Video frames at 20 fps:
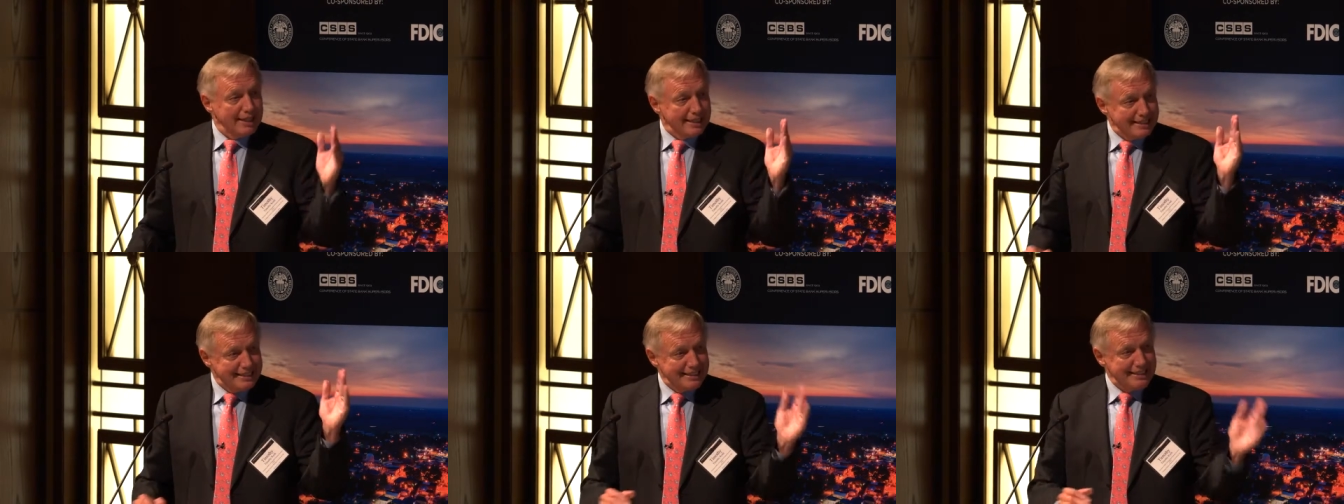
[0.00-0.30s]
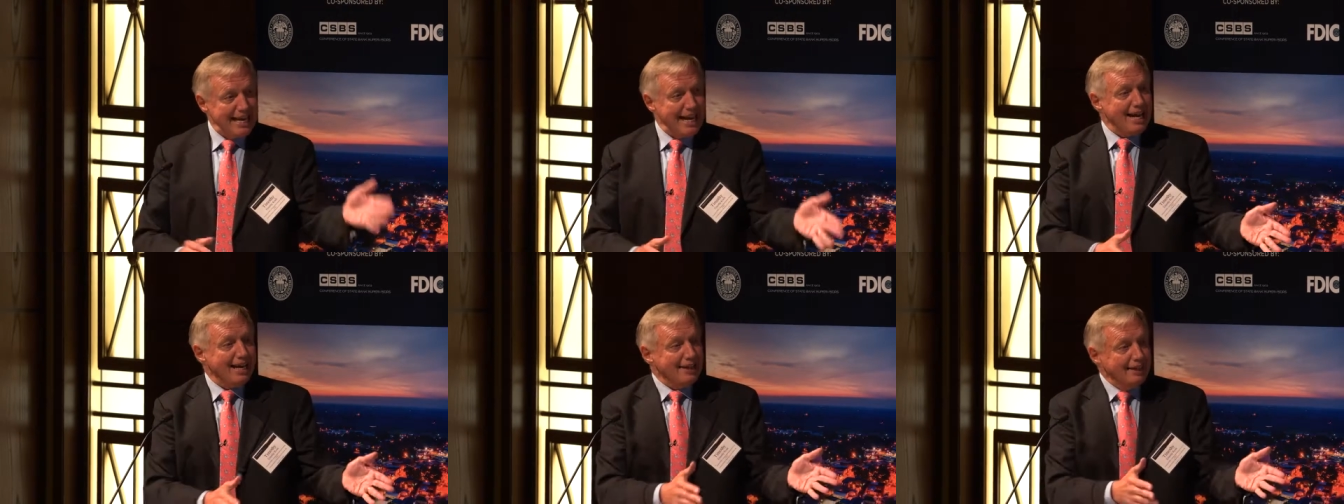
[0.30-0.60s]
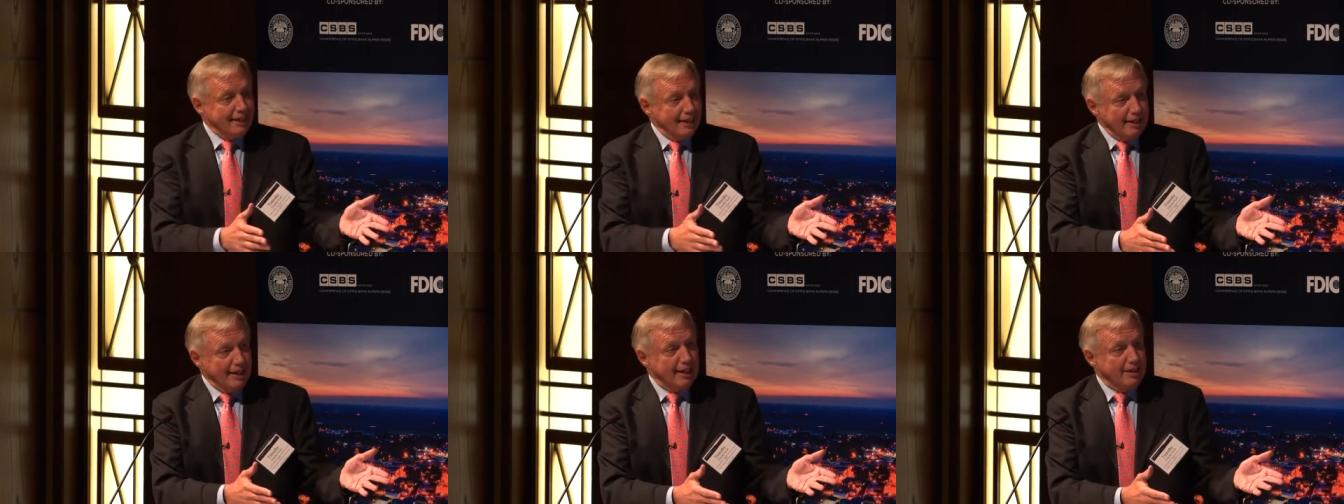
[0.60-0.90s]

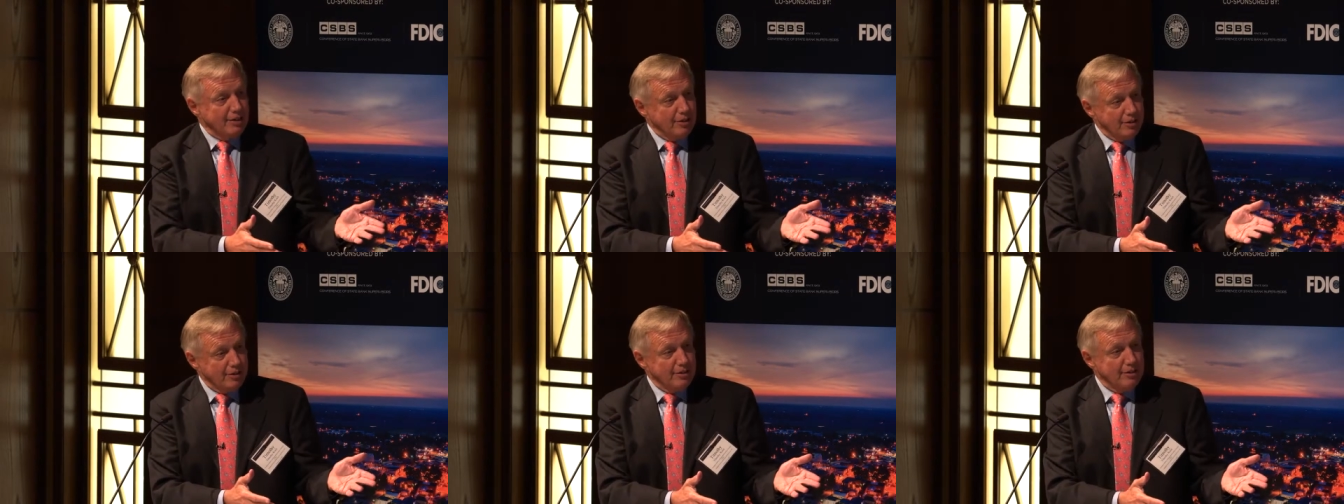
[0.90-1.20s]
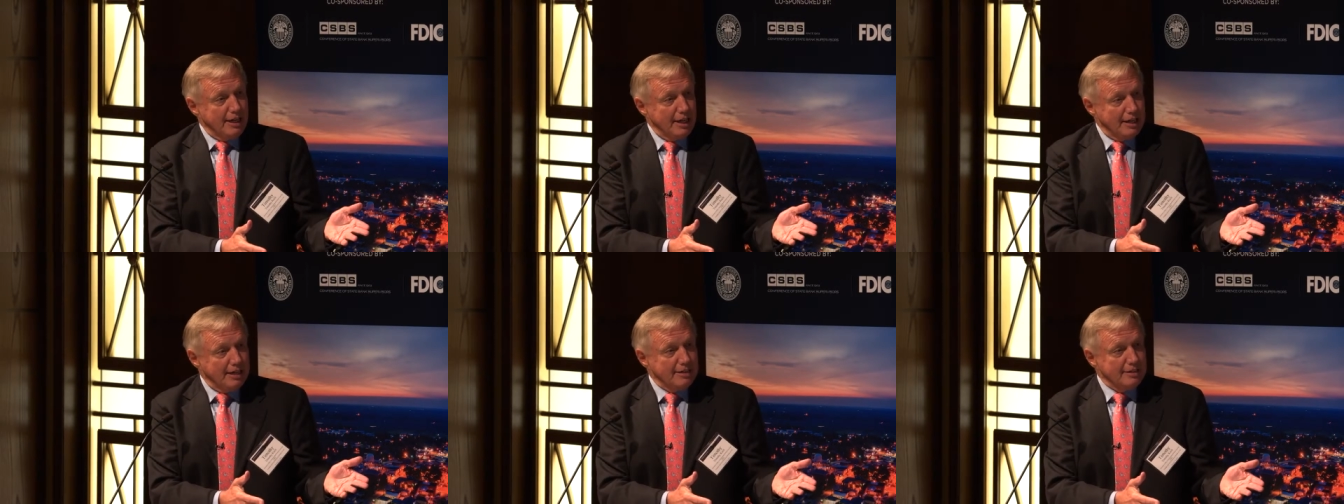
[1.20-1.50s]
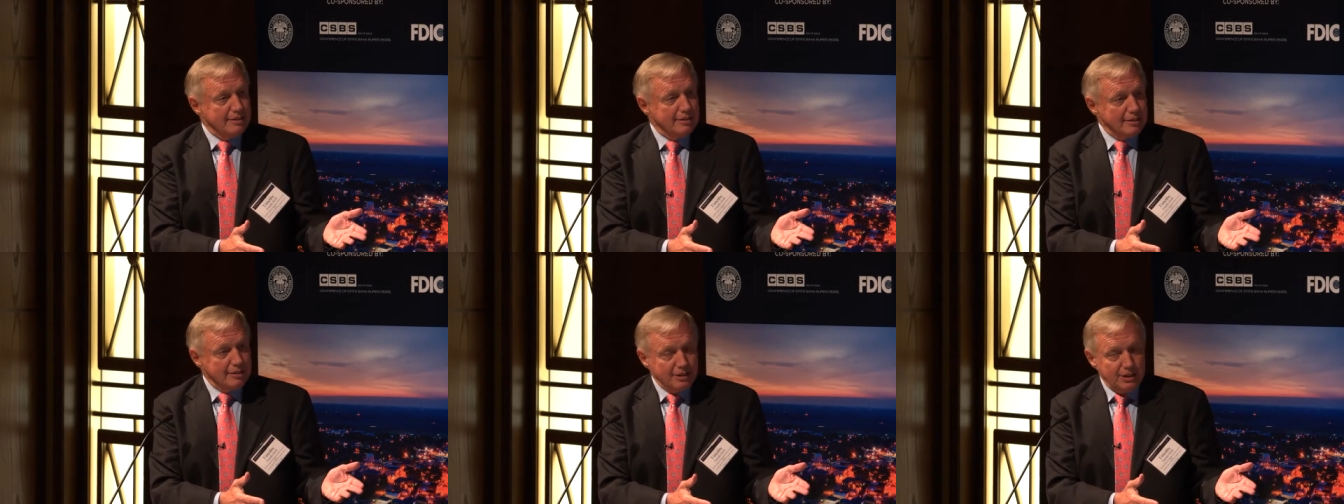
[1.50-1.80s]
exactly like your data
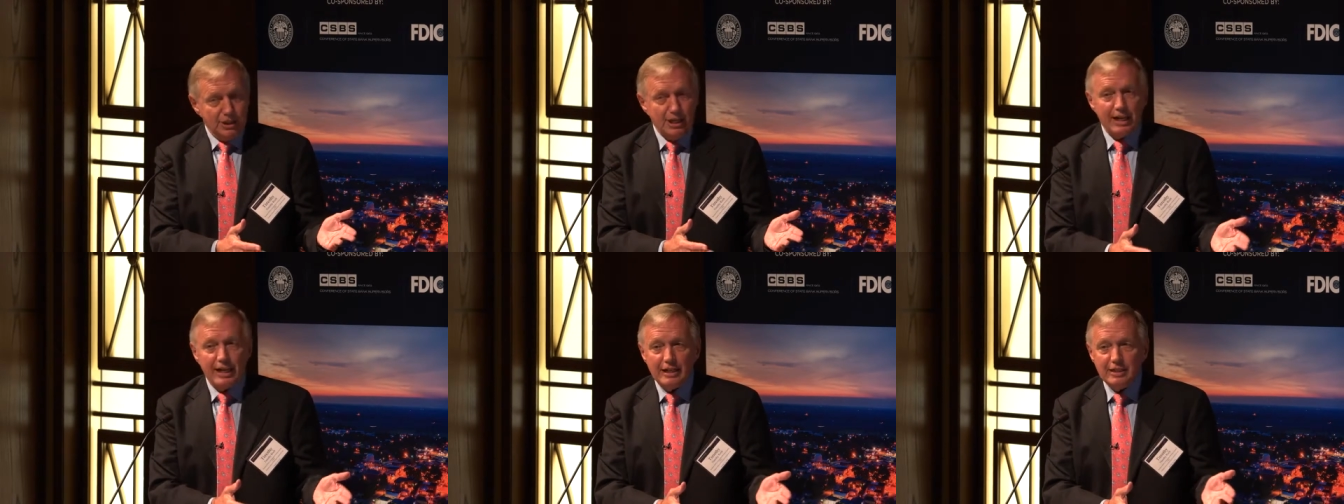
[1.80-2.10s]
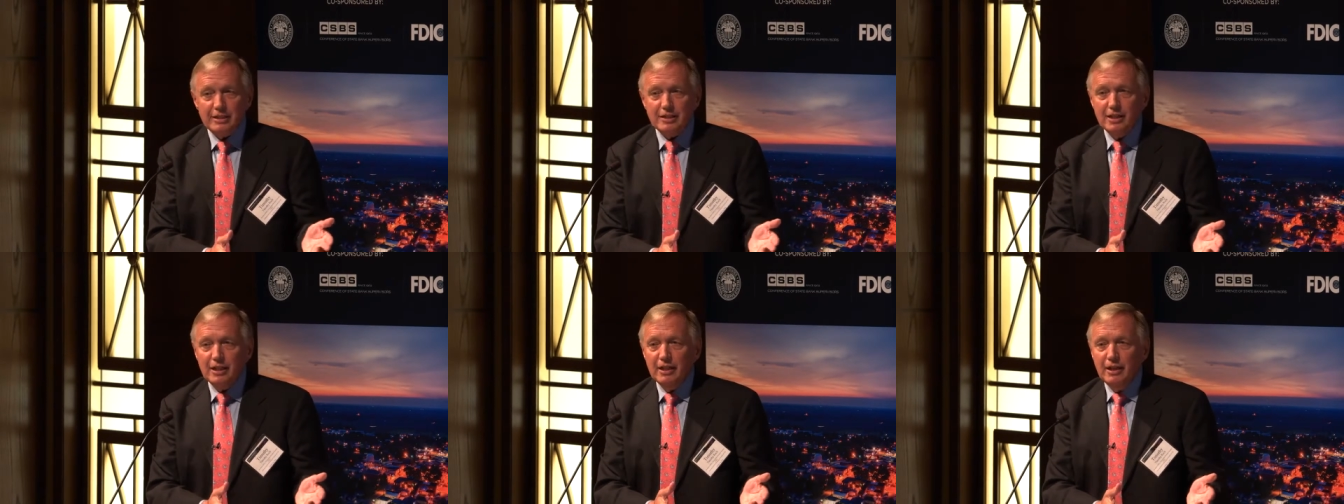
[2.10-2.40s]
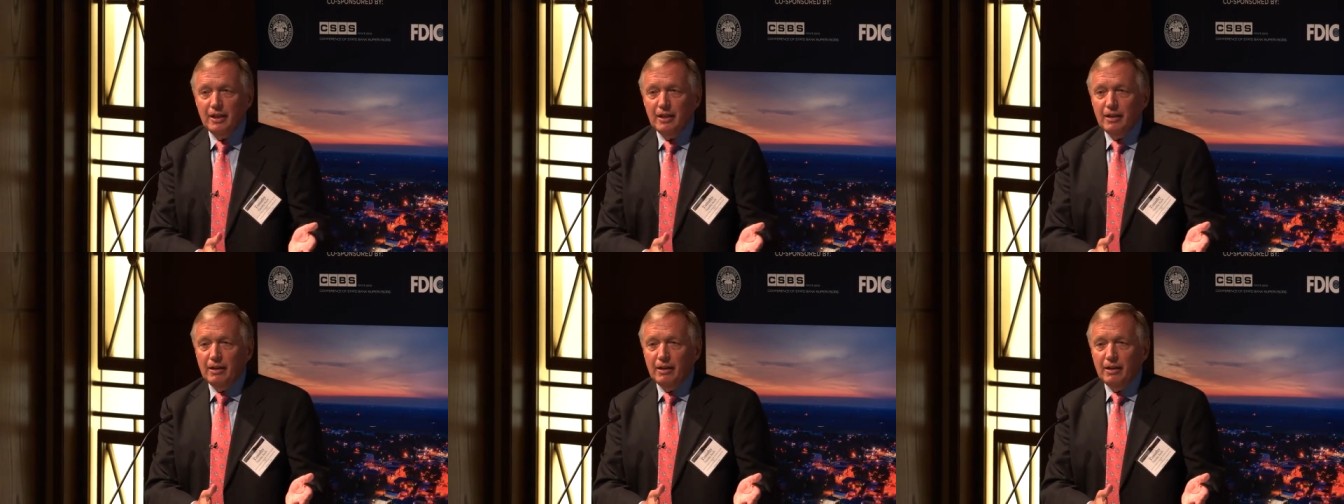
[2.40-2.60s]
suggest,